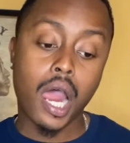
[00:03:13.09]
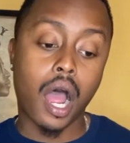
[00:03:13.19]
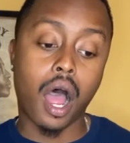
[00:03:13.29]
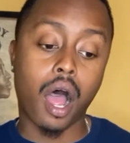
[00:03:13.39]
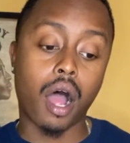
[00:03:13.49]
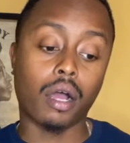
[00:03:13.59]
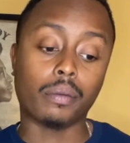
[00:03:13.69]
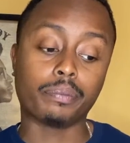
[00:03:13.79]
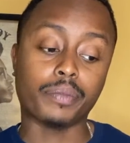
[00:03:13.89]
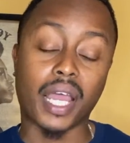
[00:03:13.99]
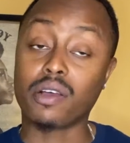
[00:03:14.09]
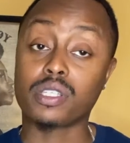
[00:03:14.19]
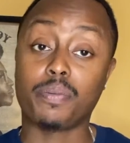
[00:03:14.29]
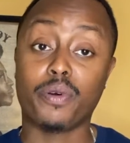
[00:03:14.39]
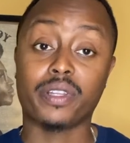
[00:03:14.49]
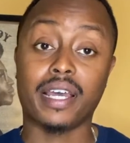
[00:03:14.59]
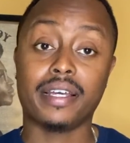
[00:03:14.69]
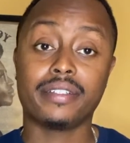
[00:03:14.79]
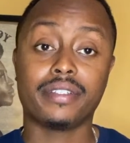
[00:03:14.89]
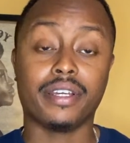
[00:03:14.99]
I don't support
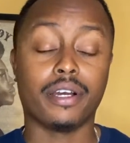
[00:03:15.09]
that,